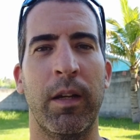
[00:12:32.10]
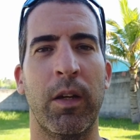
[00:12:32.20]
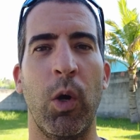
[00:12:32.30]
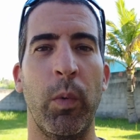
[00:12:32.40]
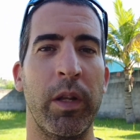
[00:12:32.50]

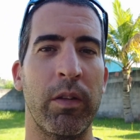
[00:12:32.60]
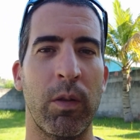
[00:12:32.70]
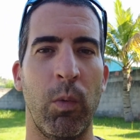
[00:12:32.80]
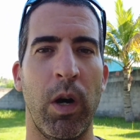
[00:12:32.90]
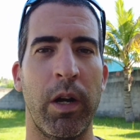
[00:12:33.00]
go into
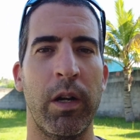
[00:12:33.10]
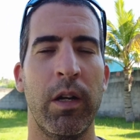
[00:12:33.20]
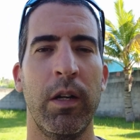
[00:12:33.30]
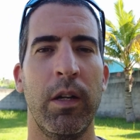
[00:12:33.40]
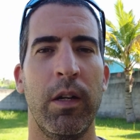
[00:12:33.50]
the water
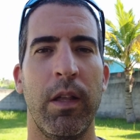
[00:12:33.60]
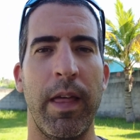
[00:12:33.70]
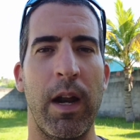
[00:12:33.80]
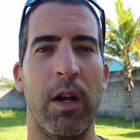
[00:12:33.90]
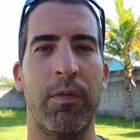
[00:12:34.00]

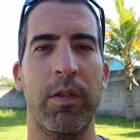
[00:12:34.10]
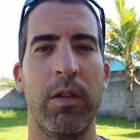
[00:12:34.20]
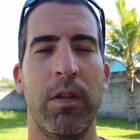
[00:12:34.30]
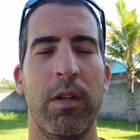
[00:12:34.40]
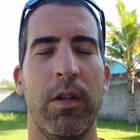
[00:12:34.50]
that often.
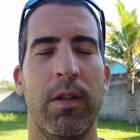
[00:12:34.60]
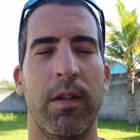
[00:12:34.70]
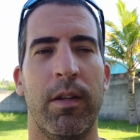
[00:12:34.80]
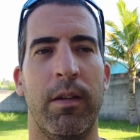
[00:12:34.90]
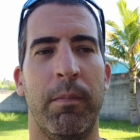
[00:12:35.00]

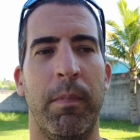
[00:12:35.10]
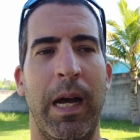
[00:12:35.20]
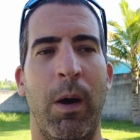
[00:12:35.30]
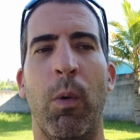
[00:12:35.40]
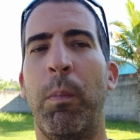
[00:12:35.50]

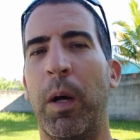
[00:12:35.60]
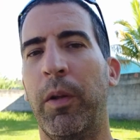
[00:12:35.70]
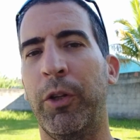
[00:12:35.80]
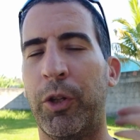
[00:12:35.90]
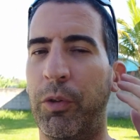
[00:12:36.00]
I will
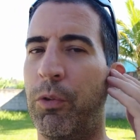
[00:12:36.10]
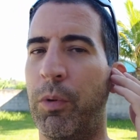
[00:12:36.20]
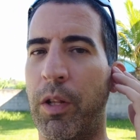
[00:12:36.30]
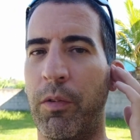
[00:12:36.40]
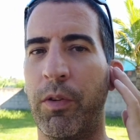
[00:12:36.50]
probably do
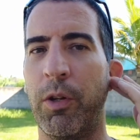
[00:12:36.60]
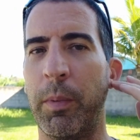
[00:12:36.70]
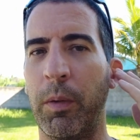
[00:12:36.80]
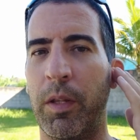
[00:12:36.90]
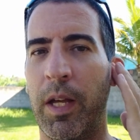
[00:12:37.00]
another video
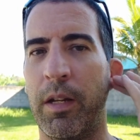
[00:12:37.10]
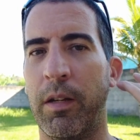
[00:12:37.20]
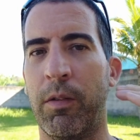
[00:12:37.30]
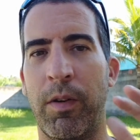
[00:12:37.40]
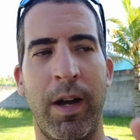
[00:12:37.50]
about that,
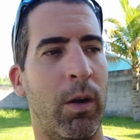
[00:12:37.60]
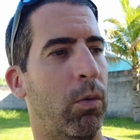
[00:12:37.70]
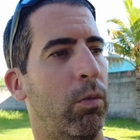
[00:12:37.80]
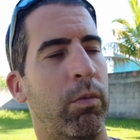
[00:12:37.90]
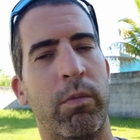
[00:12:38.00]
of
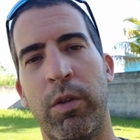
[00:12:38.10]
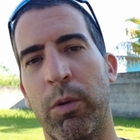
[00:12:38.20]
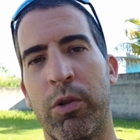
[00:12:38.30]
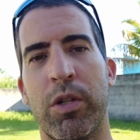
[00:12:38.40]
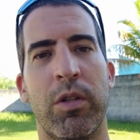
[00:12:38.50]
how the
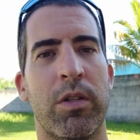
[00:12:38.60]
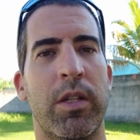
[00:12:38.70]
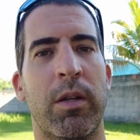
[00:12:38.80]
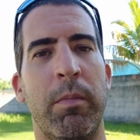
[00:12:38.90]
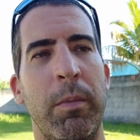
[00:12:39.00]
ocean looks
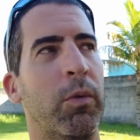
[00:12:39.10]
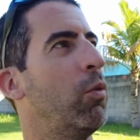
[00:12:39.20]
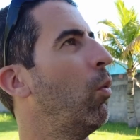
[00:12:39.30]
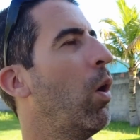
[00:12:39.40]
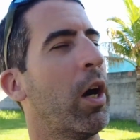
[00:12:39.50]
like. Maybe we'll
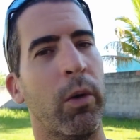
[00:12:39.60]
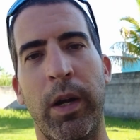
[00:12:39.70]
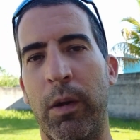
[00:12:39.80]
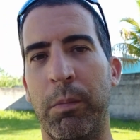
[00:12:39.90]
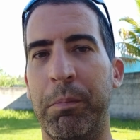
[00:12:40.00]
do a walk
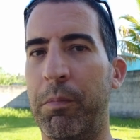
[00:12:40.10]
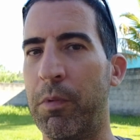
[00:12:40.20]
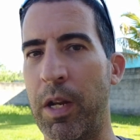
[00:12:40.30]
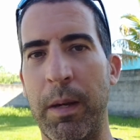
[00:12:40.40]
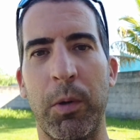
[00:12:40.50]
around
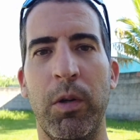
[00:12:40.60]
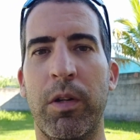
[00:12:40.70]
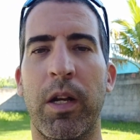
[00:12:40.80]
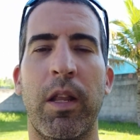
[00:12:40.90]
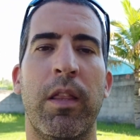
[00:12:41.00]
the neighborhood
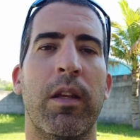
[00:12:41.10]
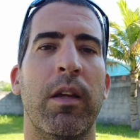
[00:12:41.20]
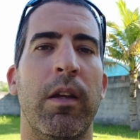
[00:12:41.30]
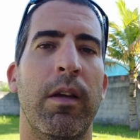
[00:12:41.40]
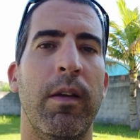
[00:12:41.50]
kind of thing,
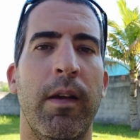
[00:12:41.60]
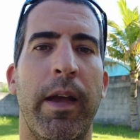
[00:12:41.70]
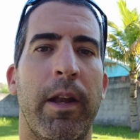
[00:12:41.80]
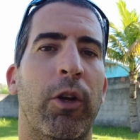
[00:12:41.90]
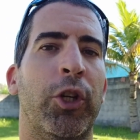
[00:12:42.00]

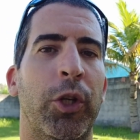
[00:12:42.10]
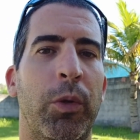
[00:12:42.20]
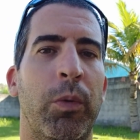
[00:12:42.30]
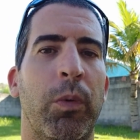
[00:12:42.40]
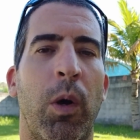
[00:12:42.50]
and
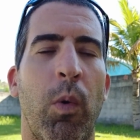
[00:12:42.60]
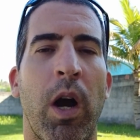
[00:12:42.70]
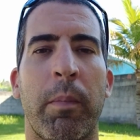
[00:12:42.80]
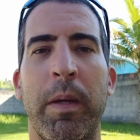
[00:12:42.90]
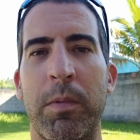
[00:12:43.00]
I'll
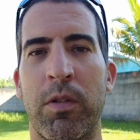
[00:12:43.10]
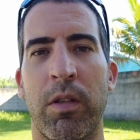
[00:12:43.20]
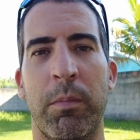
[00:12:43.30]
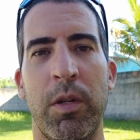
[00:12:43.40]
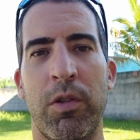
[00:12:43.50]
walk maybe to
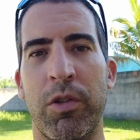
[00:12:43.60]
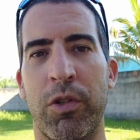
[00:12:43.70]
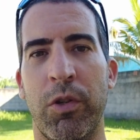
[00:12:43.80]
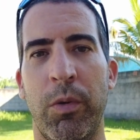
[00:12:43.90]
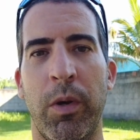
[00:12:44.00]
the beach and
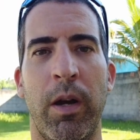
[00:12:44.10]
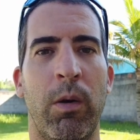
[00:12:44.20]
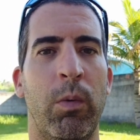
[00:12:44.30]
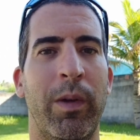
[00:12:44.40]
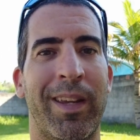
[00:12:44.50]
show you
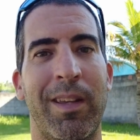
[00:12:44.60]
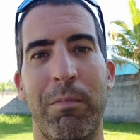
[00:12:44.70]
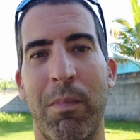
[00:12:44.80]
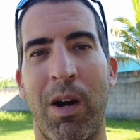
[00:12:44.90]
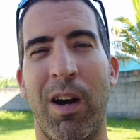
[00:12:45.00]
how it,
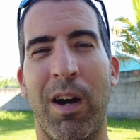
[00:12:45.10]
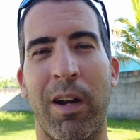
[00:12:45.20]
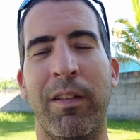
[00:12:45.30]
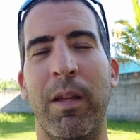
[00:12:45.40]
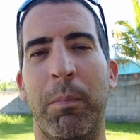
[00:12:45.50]

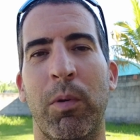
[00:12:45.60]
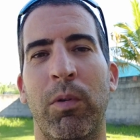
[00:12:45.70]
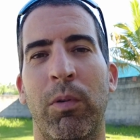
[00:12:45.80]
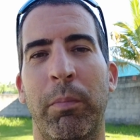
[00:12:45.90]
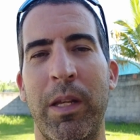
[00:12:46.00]
on a
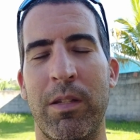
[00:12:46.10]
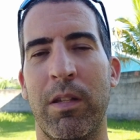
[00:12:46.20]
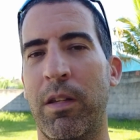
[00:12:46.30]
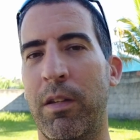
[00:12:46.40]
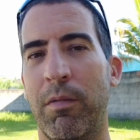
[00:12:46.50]
typical,
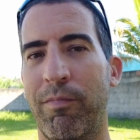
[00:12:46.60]
basically